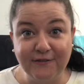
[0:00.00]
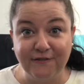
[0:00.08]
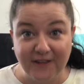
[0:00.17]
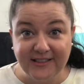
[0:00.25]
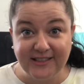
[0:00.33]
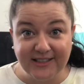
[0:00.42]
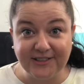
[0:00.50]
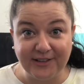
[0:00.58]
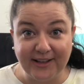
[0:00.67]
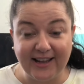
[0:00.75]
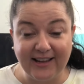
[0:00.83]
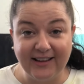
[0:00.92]

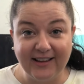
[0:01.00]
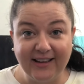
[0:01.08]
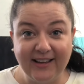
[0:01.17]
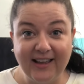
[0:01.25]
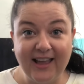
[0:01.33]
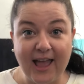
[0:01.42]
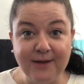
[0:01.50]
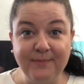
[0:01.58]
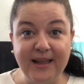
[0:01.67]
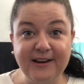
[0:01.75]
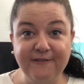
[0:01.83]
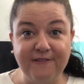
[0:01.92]
physically and
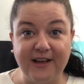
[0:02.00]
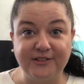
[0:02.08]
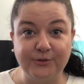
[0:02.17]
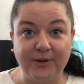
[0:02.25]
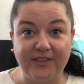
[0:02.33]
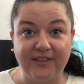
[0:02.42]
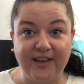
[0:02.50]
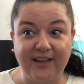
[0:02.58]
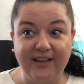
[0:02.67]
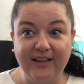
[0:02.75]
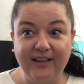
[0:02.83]
manifest with it.